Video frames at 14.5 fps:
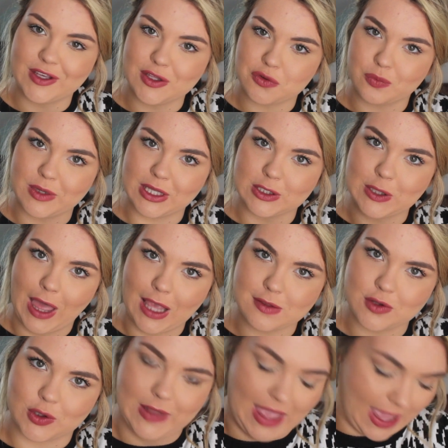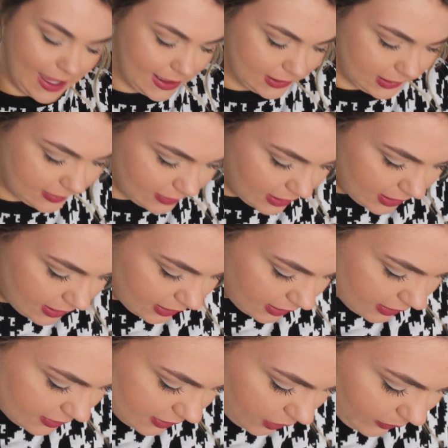feels real nice on the hands.
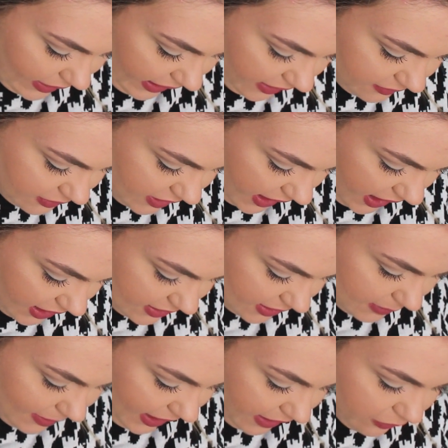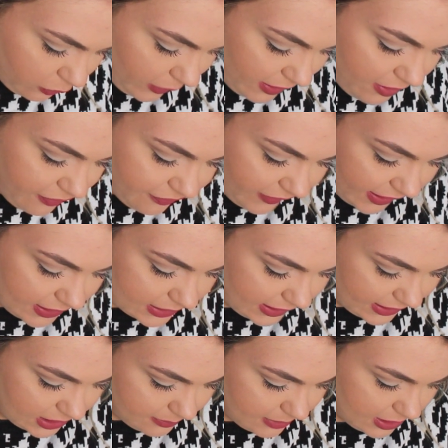So we have that, and then we have one final
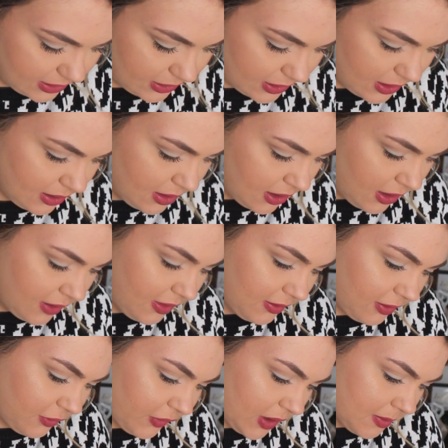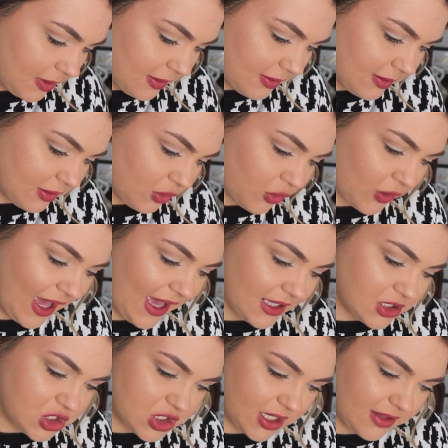item in here. This is from
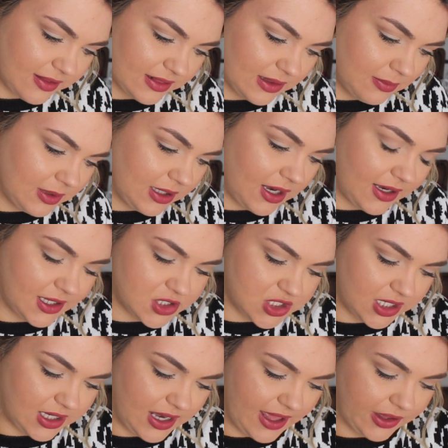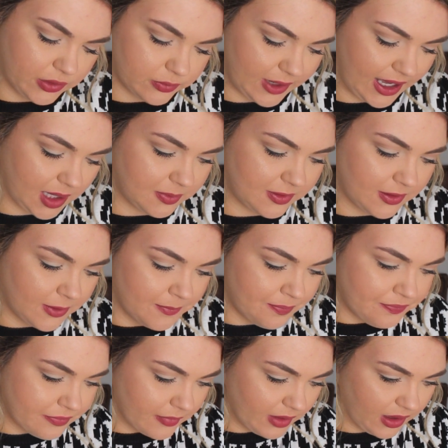Scratch. It's limited edition nail wraps.
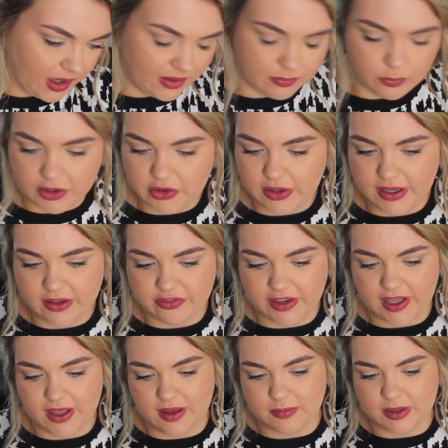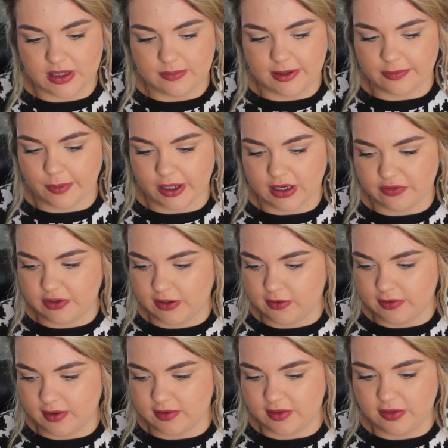I'm wondering if I am going to be smart enough to
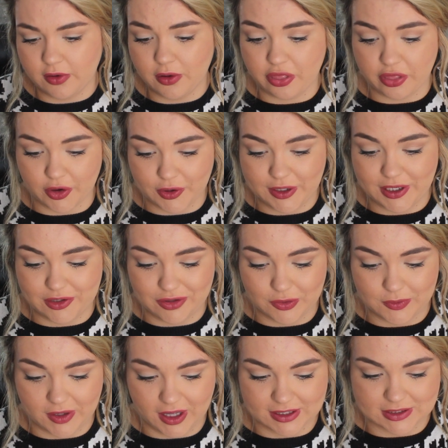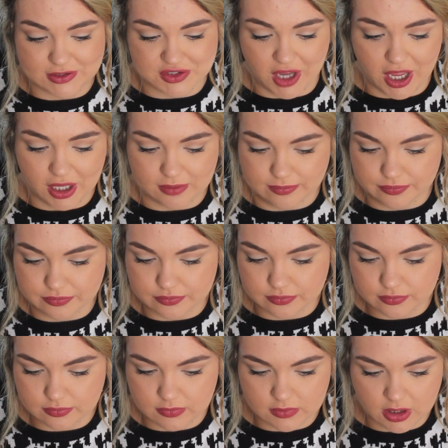use these. These are $32. Damn.
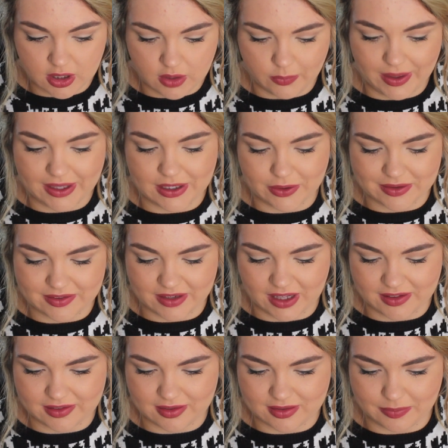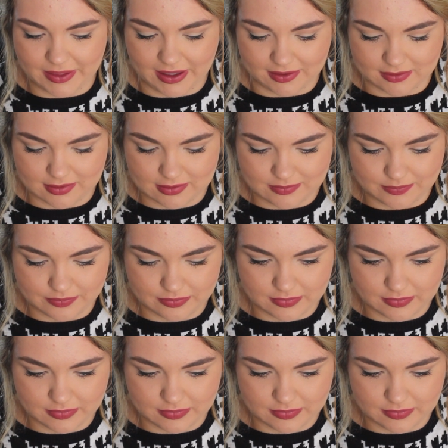Wait, no, it's not. This is something else.